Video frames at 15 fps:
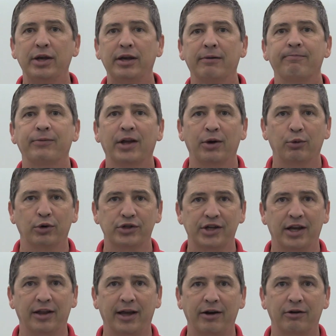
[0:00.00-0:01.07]
week, we'll
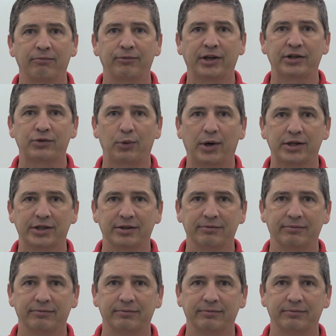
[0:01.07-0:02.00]
see you later. Thanks for watching.